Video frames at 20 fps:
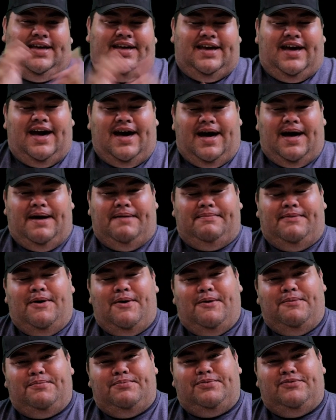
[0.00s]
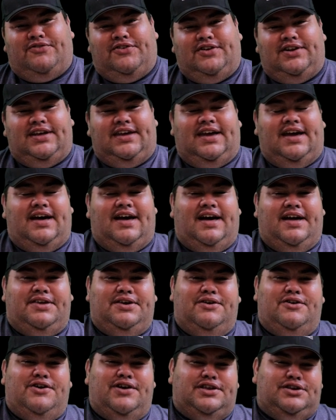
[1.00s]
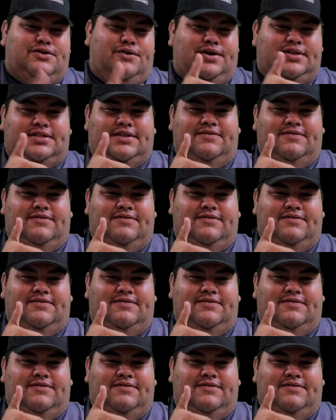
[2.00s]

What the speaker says: Hopefully you're enjoying